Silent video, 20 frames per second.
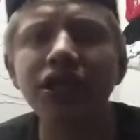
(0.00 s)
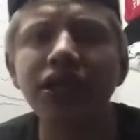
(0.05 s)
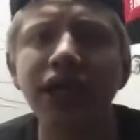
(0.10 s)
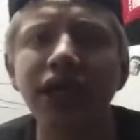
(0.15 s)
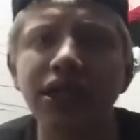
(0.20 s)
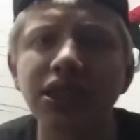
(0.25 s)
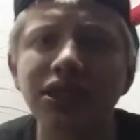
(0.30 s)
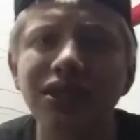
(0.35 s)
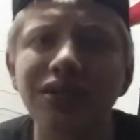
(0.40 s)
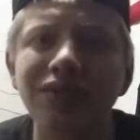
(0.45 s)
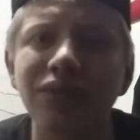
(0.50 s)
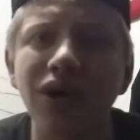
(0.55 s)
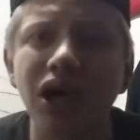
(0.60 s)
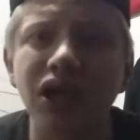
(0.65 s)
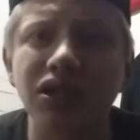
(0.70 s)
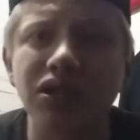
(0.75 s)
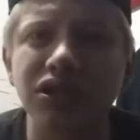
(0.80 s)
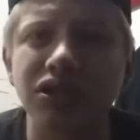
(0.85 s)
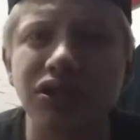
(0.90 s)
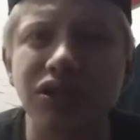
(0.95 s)
you could taste the
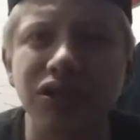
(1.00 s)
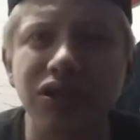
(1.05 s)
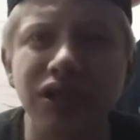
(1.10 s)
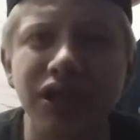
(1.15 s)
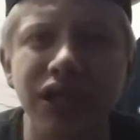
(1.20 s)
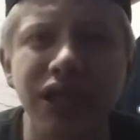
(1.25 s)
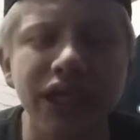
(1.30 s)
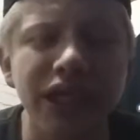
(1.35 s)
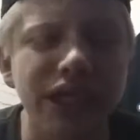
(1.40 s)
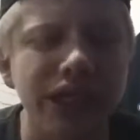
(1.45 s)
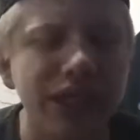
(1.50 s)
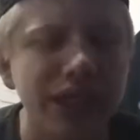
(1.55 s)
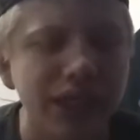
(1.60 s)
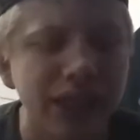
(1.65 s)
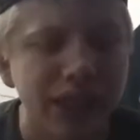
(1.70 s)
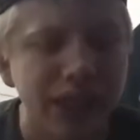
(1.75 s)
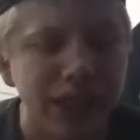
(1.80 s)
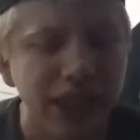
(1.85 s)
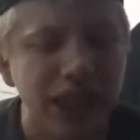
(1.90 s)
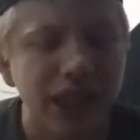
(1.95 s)
monster in it.
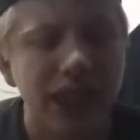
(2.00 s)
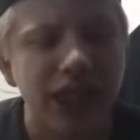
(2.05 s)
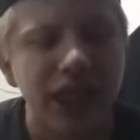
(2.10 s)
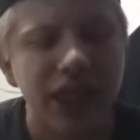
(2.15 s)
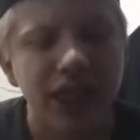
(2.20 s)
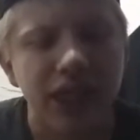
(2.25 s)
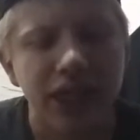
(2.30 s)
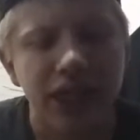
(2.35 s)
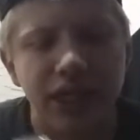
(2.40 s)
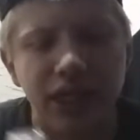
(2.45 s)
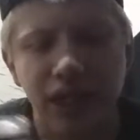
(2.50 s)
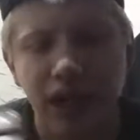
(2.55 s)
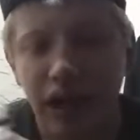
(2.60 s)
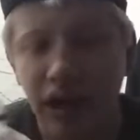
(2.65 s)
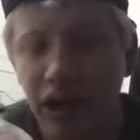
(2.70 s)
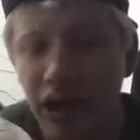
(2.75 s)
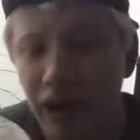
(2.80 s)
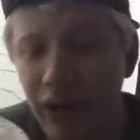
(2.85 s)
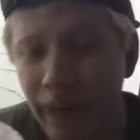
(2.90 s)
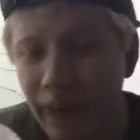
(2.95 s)

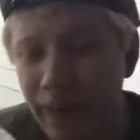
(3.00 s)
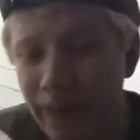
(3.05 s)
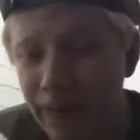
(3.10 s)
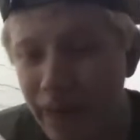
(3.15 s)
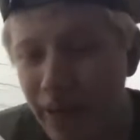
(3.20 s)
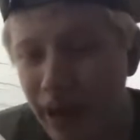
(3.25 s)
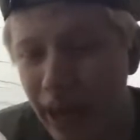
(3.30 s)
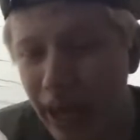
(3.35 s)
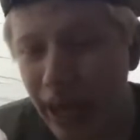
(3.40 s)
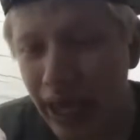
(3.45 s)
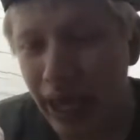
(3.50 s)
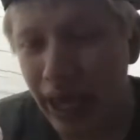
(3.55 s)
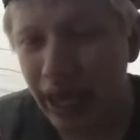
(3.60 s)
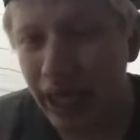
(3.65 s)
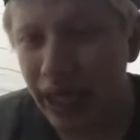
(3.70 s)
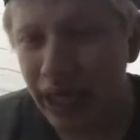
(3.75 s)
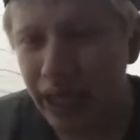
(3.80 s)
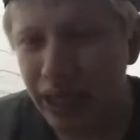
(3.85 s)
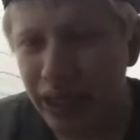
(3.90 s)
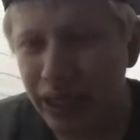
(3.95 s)
Oh,
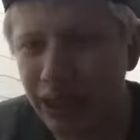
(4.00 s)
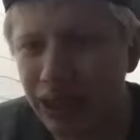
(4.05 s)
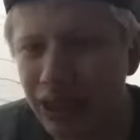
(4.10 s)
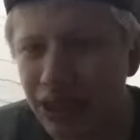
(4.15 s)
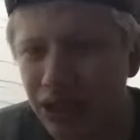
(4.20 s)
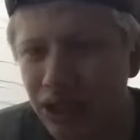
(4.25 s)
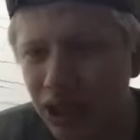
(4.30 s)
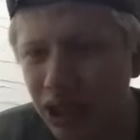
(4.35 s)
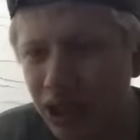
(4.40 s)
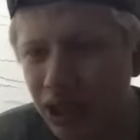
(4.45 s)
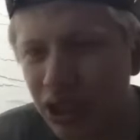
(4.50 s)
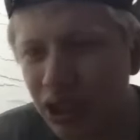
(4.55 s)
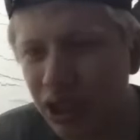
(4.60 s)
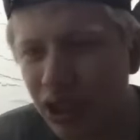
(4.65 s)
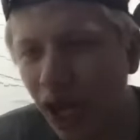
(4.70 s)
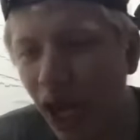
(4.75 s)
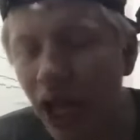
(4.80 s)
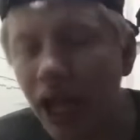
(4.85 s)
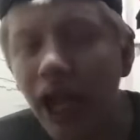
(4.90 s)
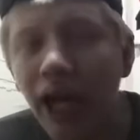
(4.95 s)
man. These are
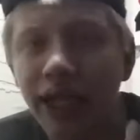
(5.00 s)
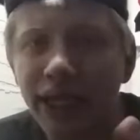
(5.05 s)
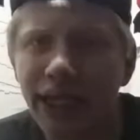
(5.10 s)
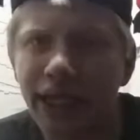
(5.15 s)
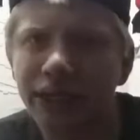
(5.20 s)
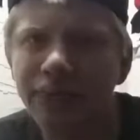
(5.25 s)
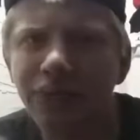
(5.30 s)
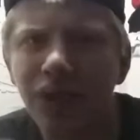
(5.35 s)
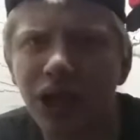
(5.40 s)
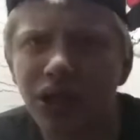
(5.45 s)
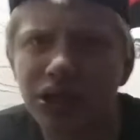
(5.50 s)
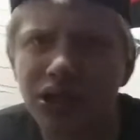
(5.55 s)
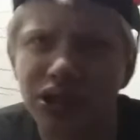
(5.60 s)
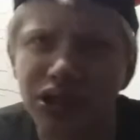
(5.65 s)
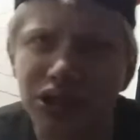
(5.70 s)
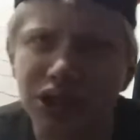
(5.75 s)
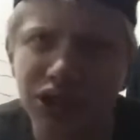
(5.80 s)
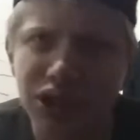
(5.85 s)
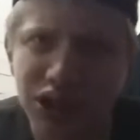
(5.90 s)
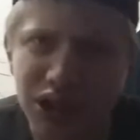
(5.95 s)
good. I like
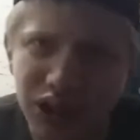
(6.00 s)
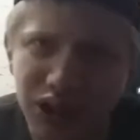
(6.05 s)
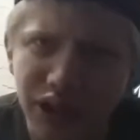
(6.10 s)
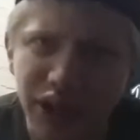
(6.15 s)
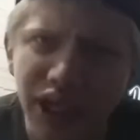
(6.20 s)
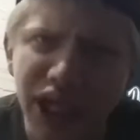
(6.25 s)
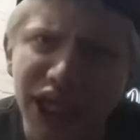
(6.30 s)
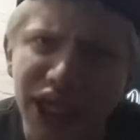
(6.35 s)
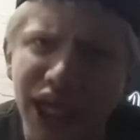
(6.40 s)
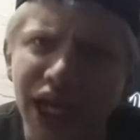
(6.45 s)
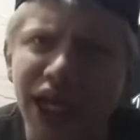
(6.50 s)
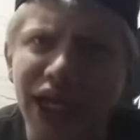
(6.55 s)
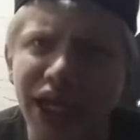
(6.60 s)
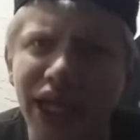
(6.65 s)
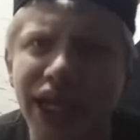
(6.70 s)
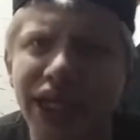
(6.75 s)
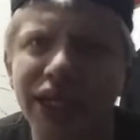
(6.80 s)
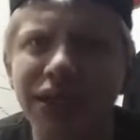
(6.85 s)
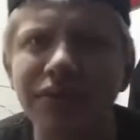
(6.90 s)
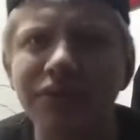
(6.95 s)
monsters, you know. I
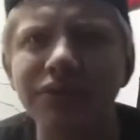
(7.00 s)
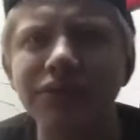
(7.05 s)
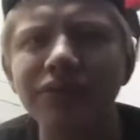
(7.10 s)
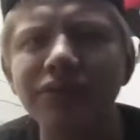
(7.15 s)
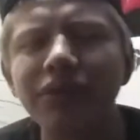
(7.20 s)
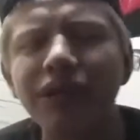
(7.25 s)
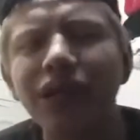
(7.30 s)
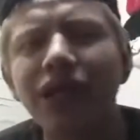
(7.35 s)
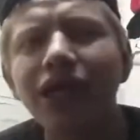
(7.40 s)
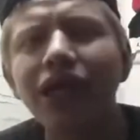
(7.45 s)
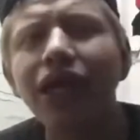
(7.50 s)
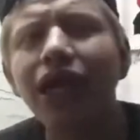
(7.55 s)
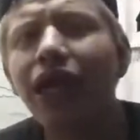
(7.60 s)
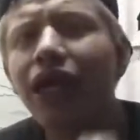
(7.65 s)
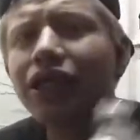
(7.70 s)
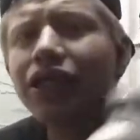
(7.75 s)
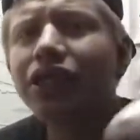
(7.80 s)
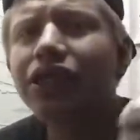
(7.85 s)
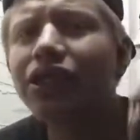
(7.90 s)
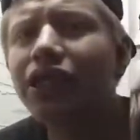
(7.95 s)
like
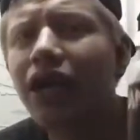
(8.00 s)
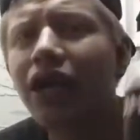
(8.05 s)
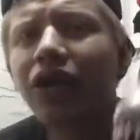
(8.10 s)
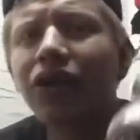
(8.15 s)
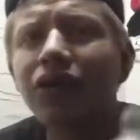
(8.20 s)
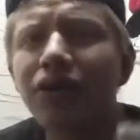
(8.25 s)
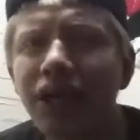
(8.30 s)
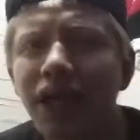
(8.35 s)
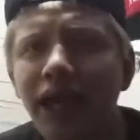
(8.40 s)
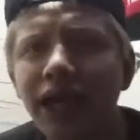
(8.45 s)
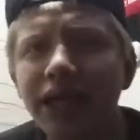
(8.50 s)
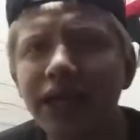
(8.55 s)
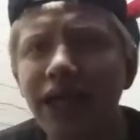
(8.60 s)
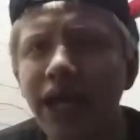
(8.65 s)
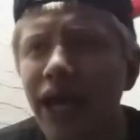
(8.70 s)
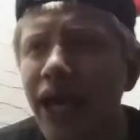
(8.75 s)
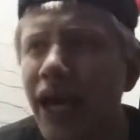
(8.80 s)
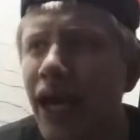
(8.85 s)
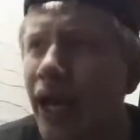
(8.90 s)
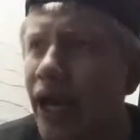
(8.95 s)
them. I don't
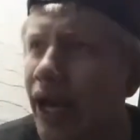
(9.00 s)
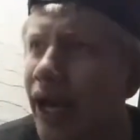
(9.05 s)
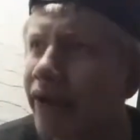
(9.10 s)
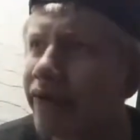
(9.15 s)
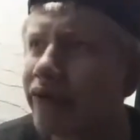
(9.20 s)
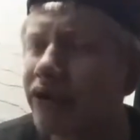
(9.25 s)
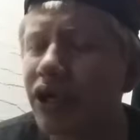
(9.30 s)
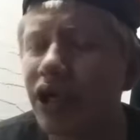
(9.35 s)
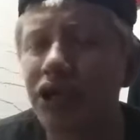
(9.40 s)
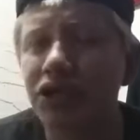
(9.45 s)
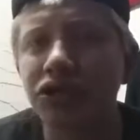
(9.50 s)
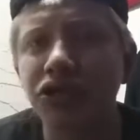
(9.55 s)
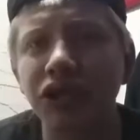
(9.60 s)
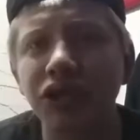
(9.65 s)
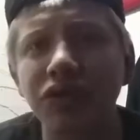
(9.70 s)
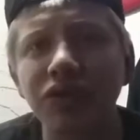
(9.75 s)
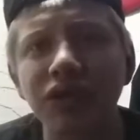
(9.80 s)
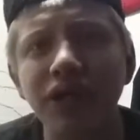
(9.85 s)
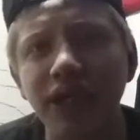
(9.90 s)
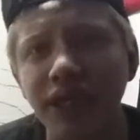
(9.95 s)
like that. After I
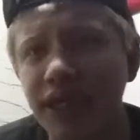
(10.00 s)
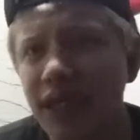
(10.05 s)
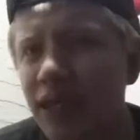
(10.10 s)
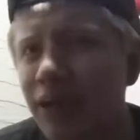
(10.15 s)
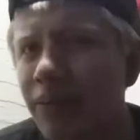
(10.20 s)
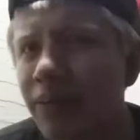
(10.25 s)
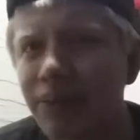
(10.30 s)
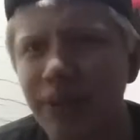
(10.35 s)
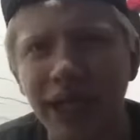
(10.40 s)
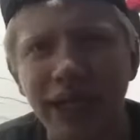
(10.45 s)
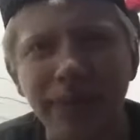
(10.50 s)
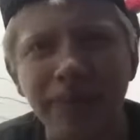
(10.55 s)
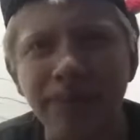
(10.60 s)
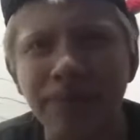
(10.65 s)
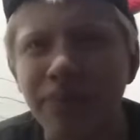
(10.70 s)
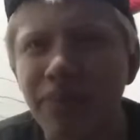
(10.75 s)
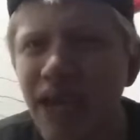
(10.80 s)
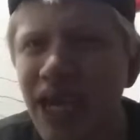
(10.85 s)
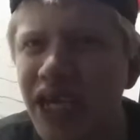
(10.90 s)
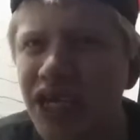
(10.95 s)
drink one, I get a like
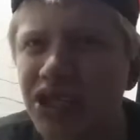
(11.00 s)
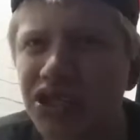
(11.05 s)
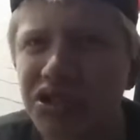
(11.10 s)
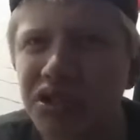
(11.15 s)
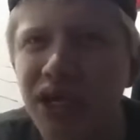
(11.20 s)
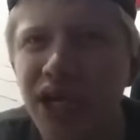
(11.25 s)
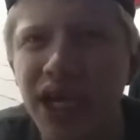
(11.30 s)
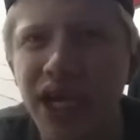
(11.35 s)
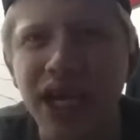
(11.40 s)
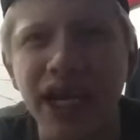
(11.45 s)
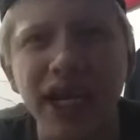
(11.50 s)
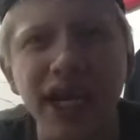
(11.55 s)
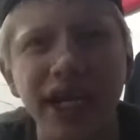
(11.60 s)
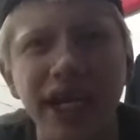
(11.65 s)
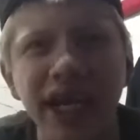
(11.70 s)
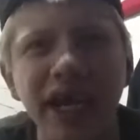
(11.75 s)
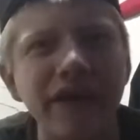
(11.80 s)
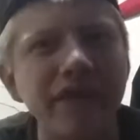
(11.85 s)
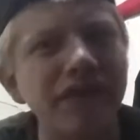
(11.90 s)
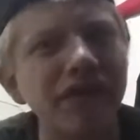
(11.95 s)
major
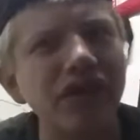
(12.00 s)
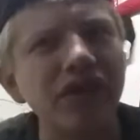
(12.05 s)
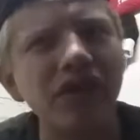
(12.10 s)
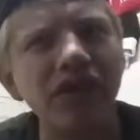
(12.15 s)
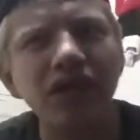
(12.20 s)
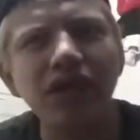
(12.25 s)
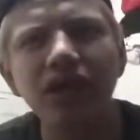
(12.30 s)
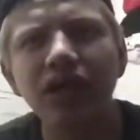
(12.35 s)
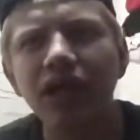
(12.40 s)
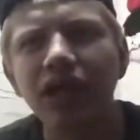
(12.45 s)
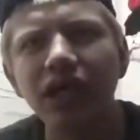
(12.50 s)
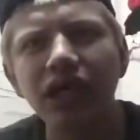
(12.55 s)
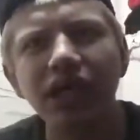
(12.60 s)
headache after.